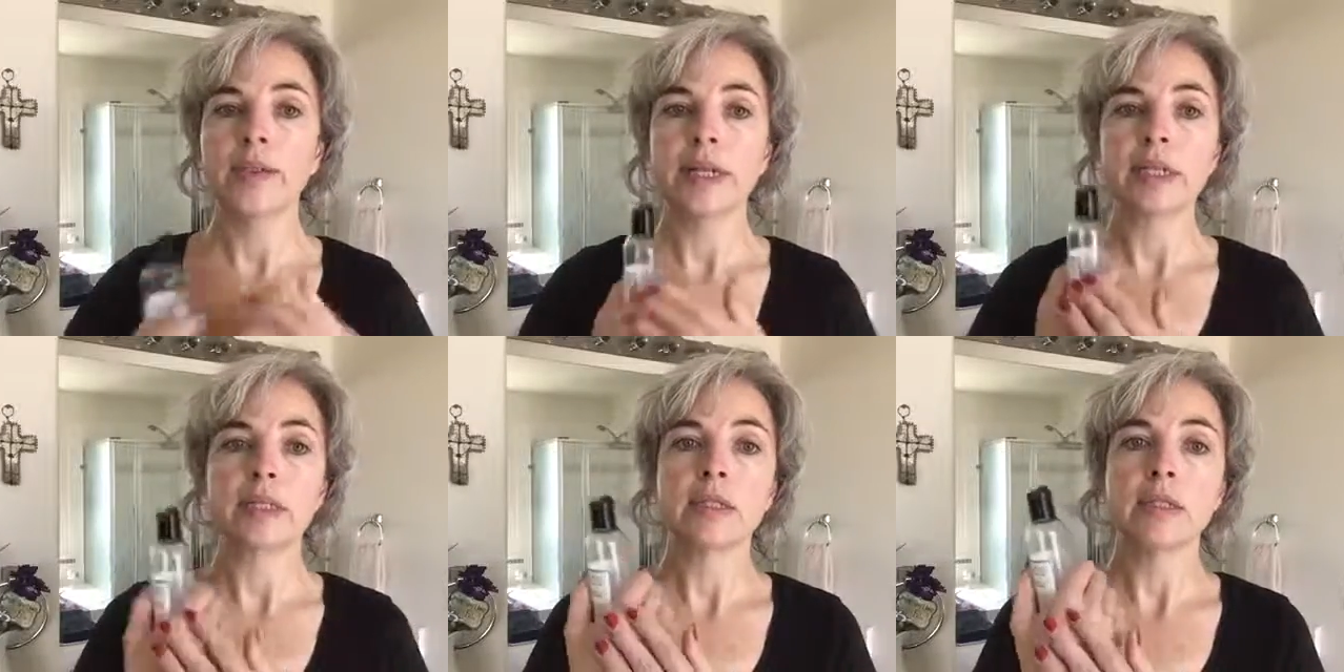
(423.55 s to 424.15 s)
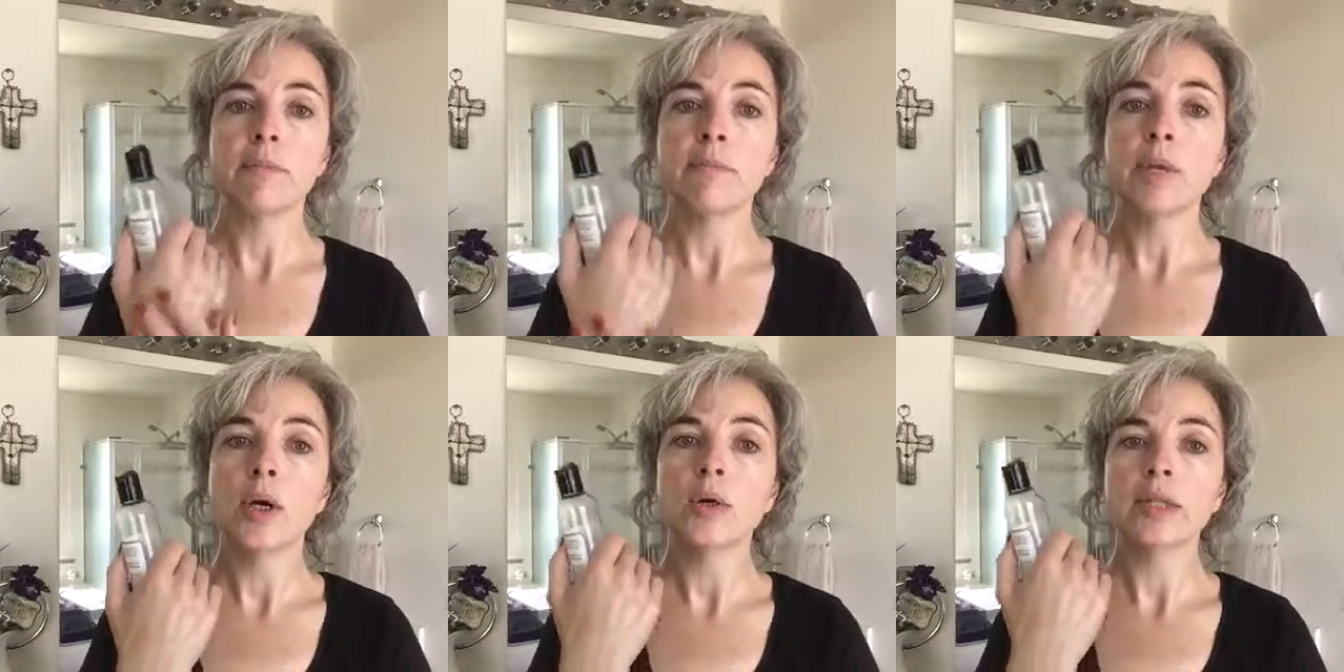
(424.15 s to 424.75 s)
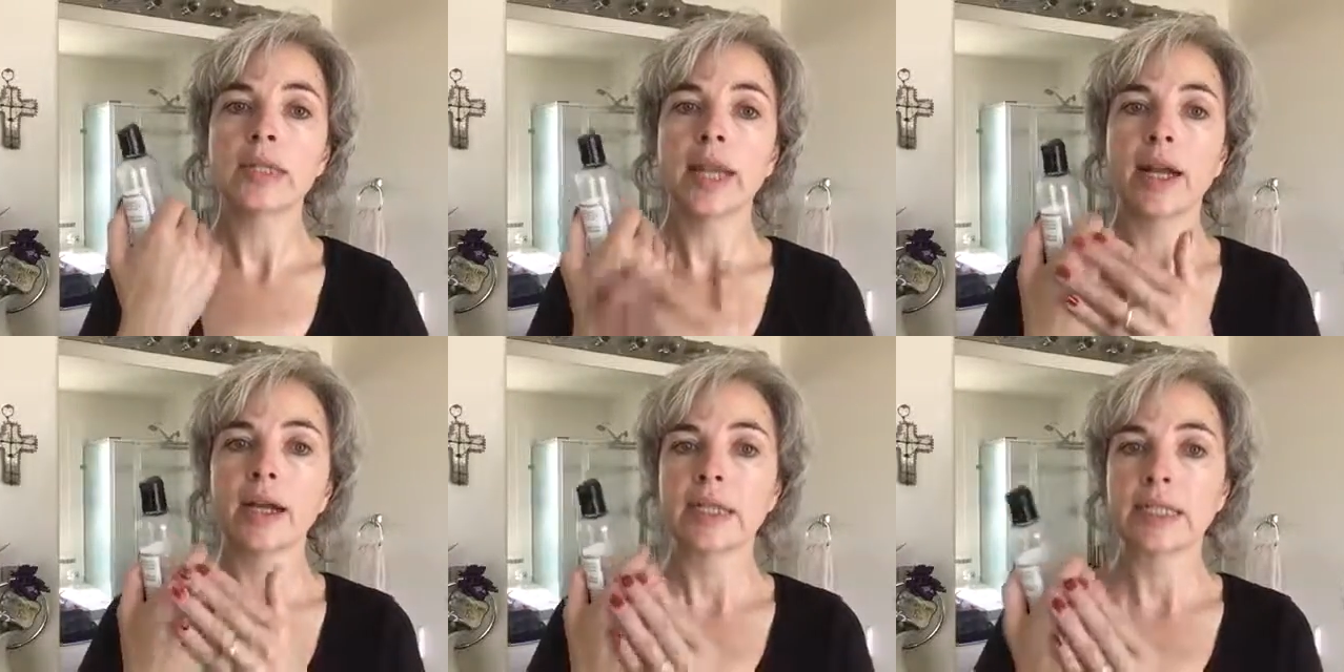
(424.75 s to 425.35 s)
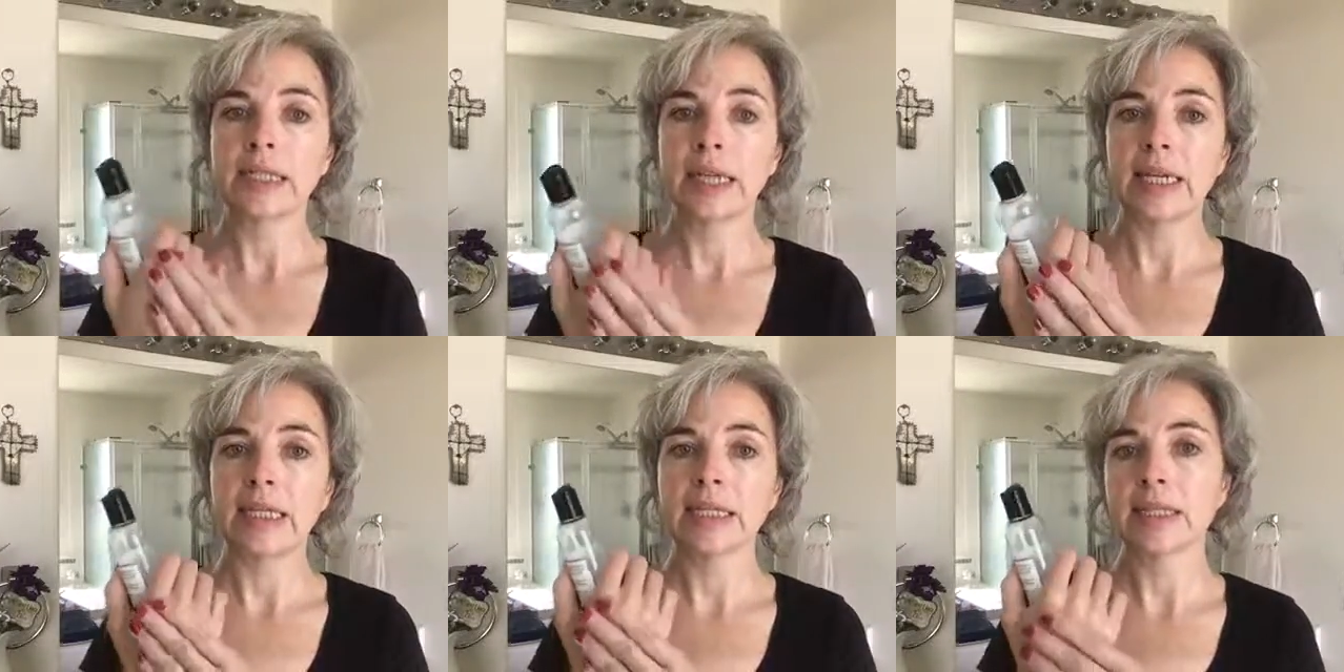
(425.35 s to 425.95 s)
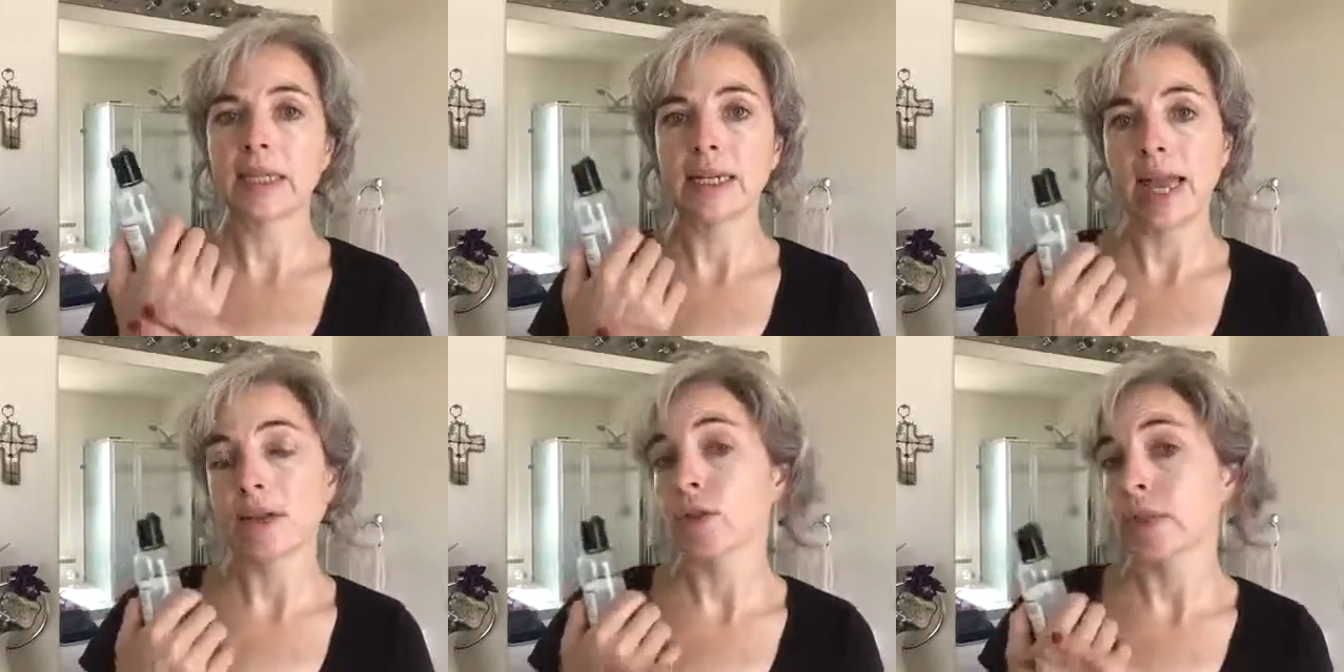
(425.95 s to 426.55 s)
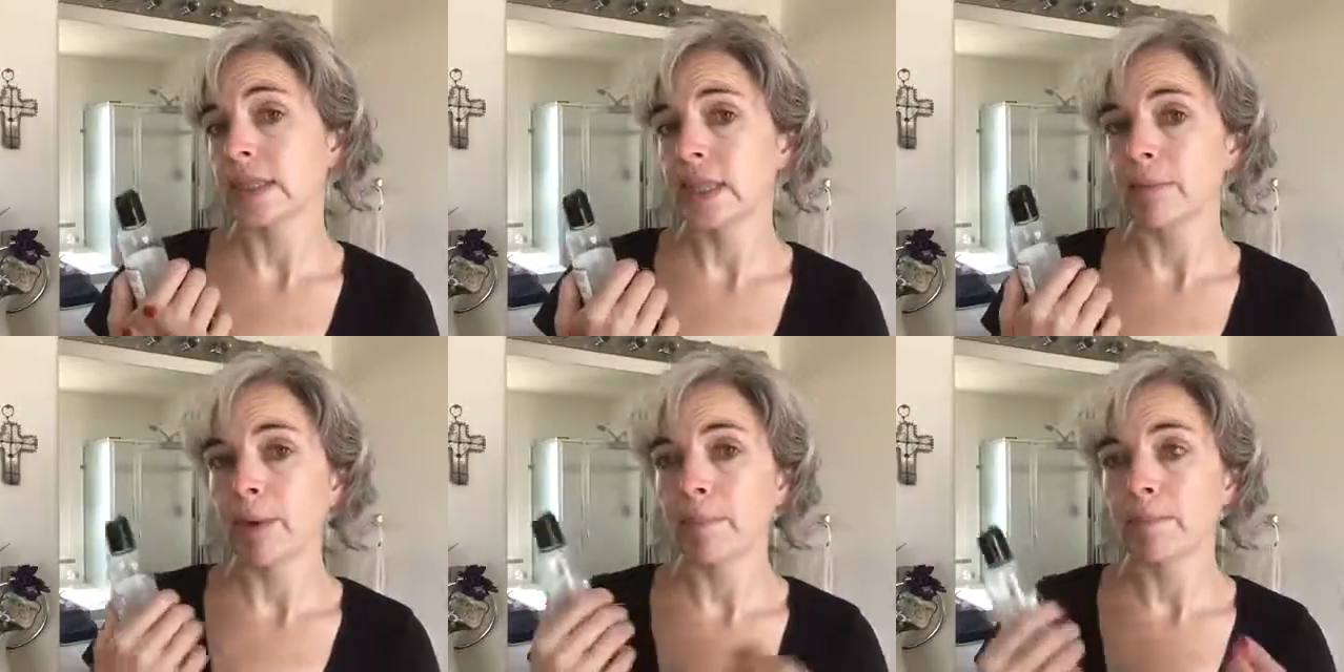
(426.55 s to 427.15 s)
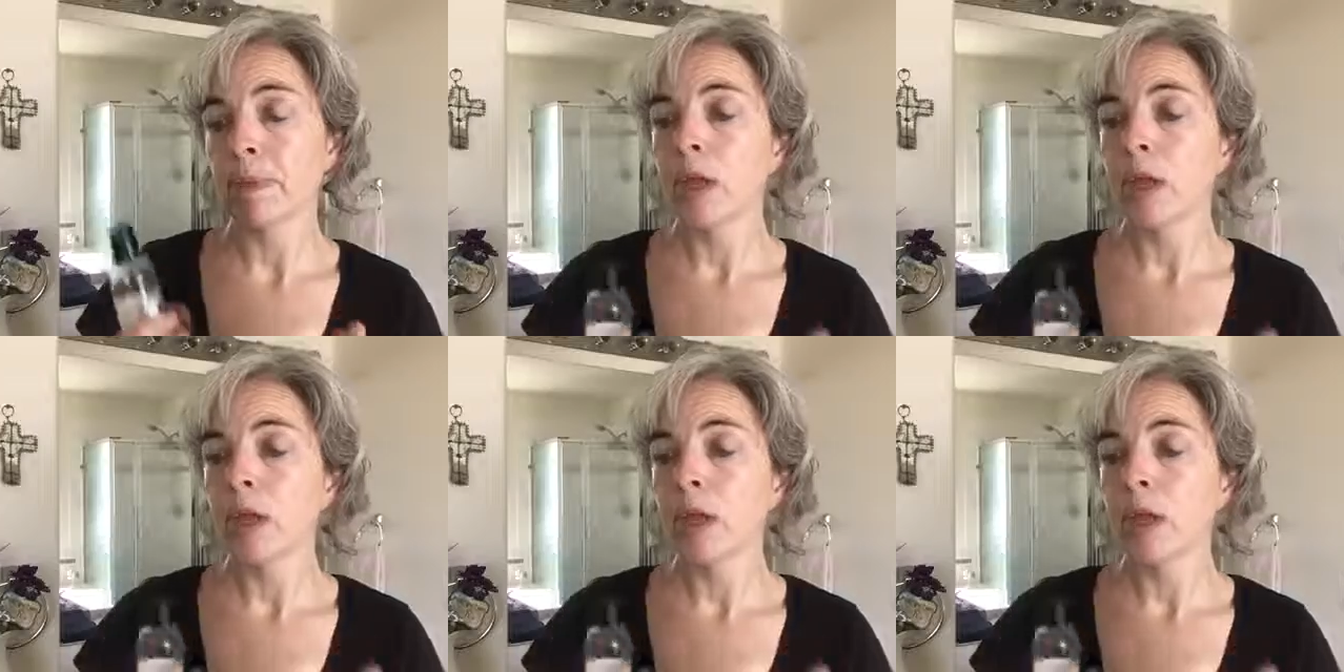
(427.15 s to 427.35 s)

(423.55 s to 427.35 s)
that is the most like our skin's natural sebum.